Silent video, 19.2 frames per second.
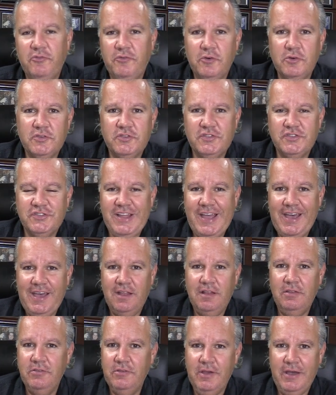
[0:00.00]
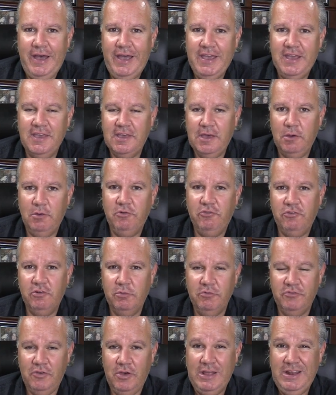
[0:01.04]
first stand that I encountered
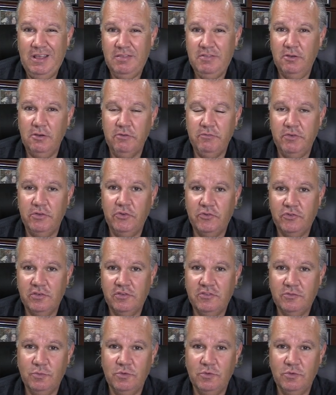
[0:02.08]
with anything of interest